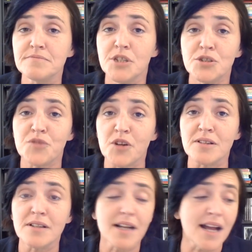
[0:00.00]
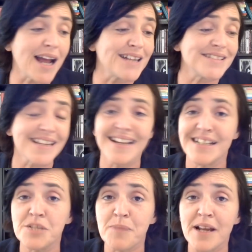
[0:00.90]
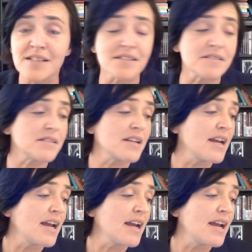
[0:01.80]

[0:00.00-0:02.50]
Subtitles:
useful and independent